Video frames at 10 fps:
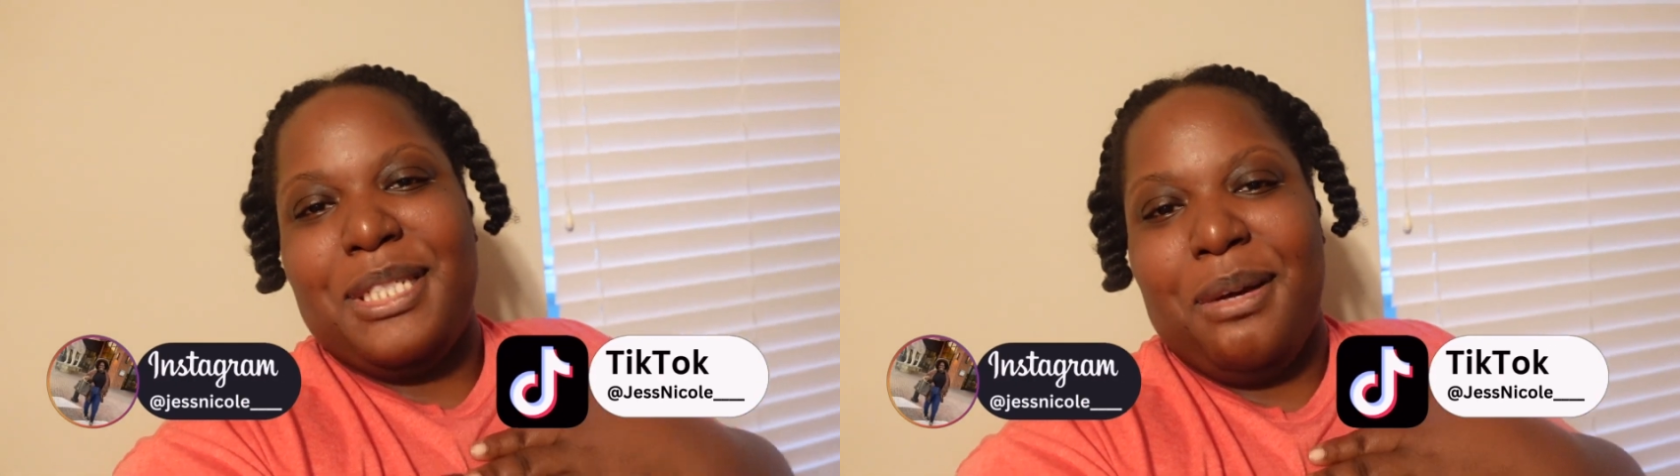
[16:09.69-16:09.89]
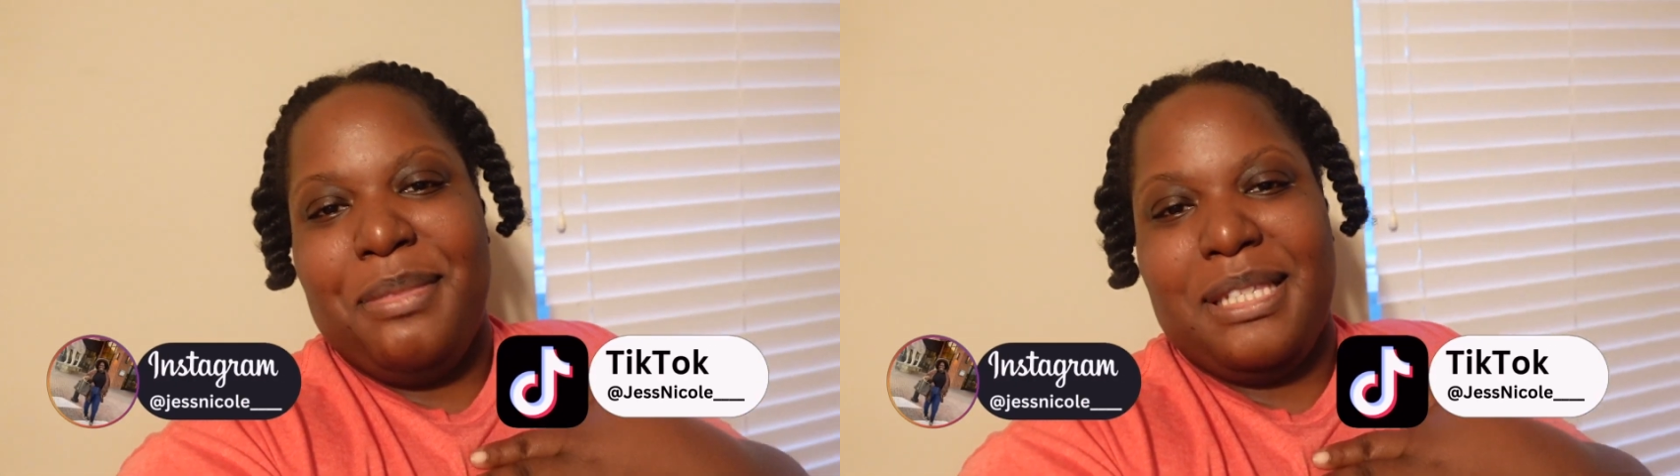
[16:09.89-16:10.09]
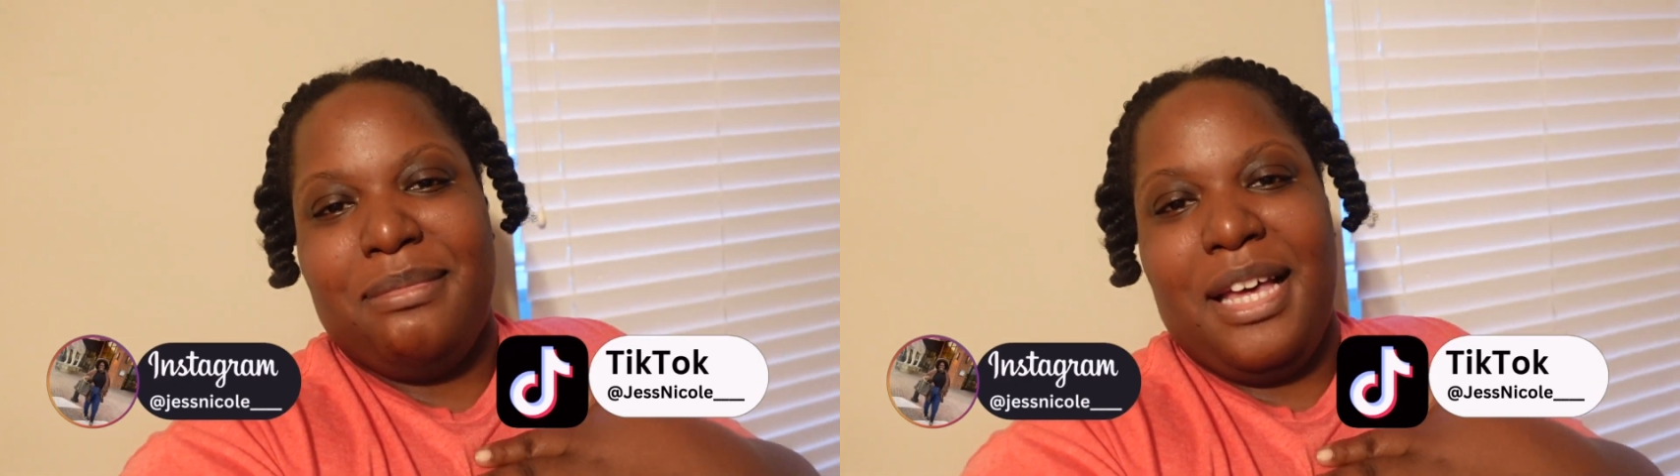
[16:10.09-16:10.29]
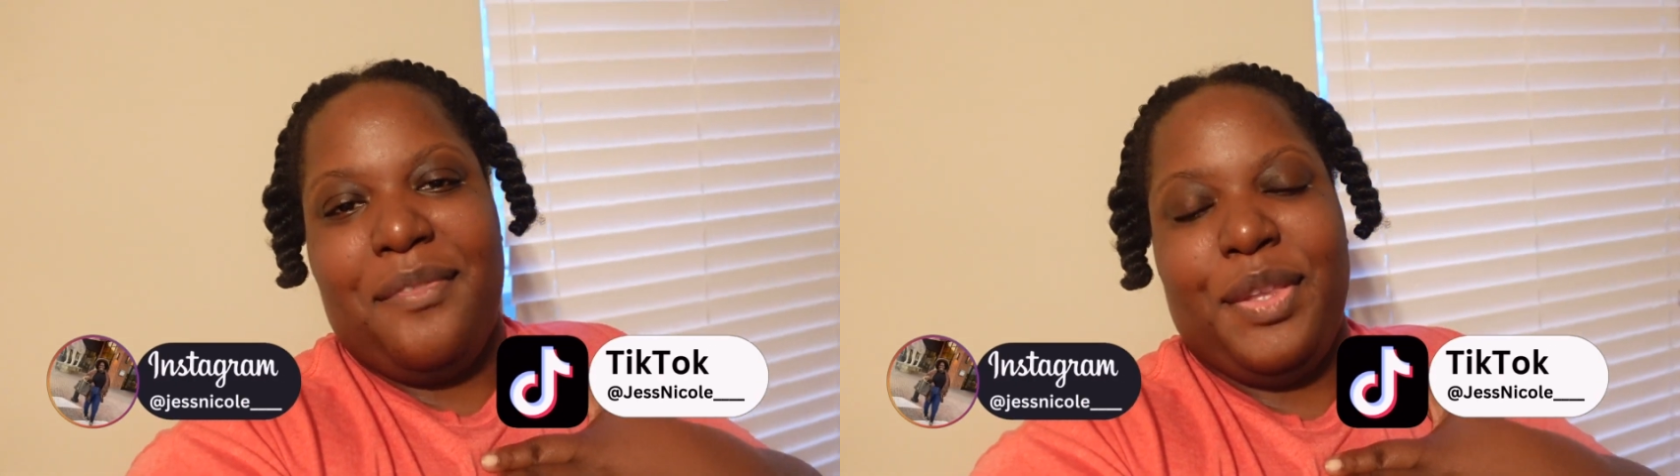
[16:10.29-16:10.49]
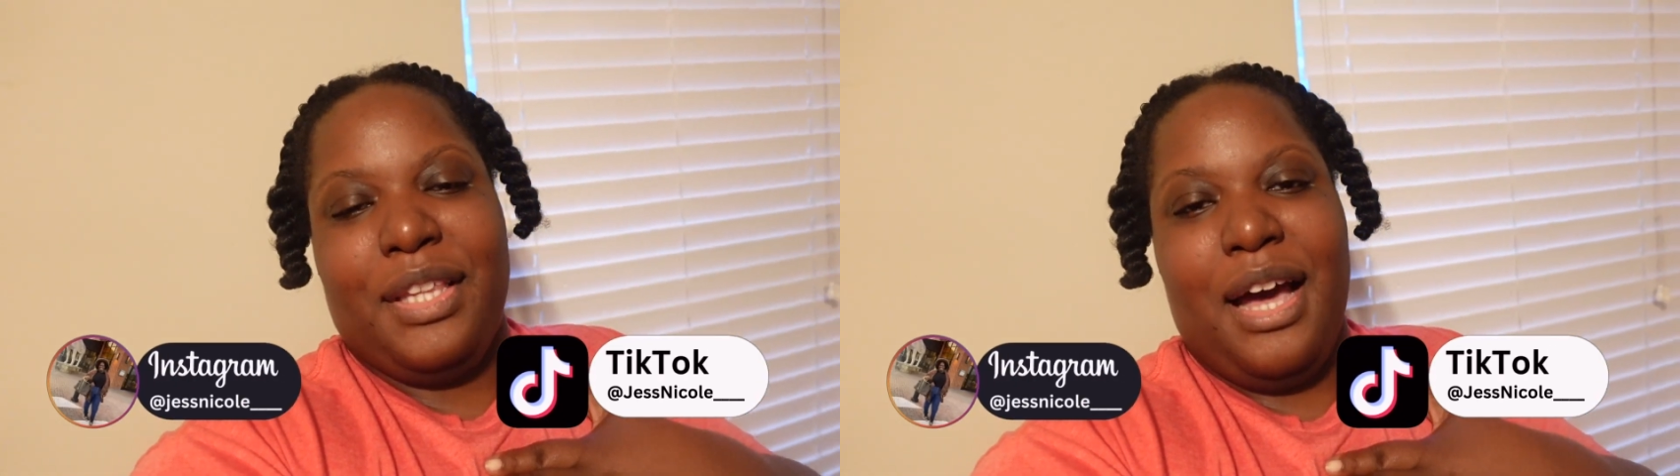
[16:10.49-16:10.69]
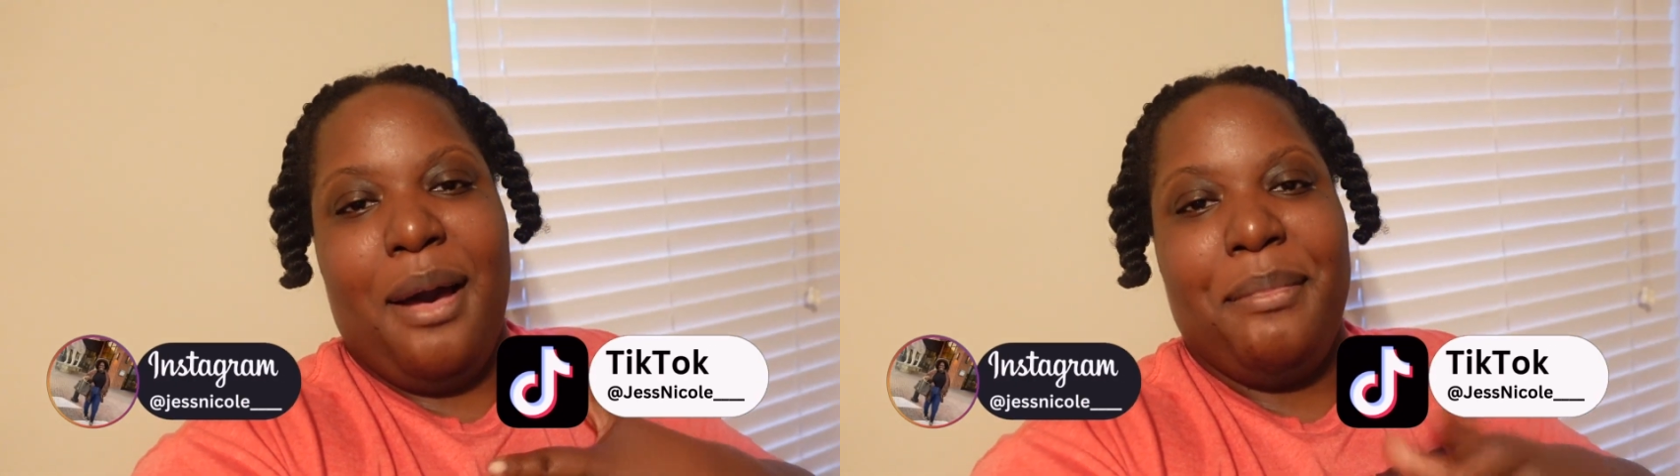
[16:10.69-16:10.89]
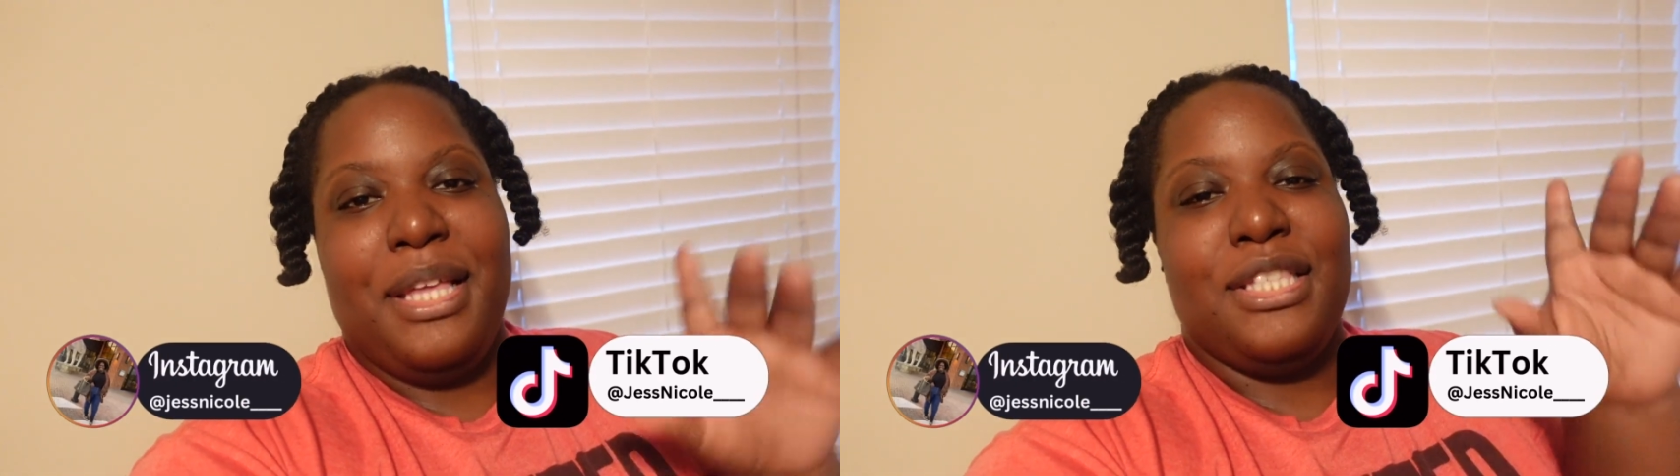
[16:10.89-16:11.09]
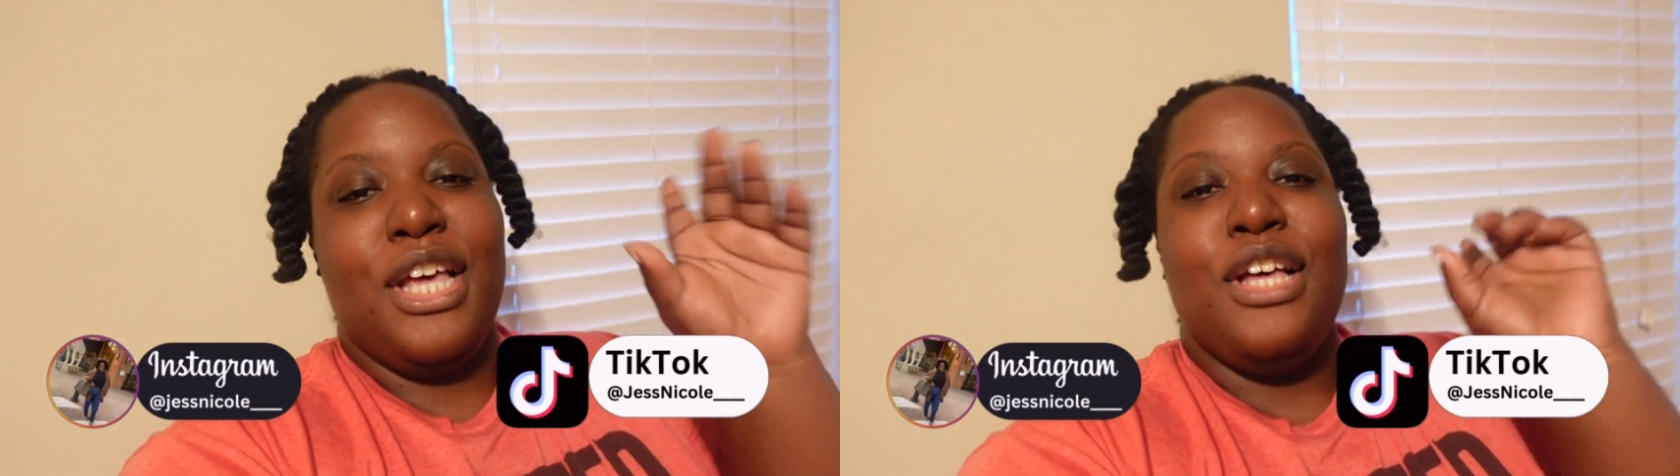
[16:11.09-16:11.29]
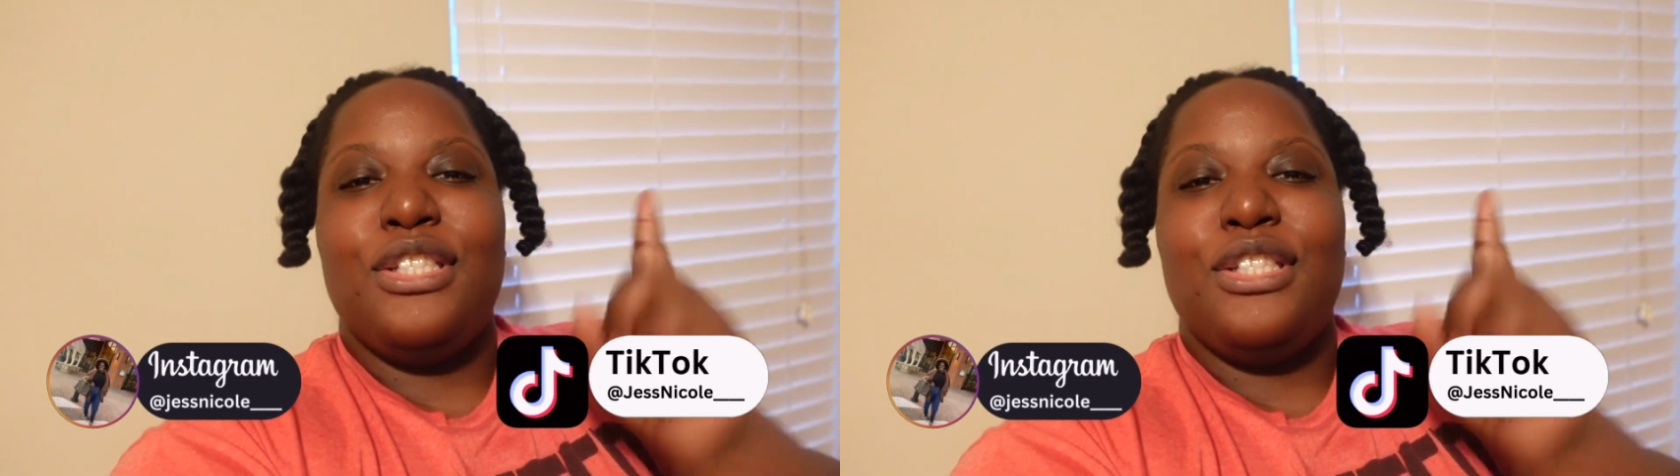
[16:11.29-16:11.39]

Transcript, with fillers: Show me some love in the comments.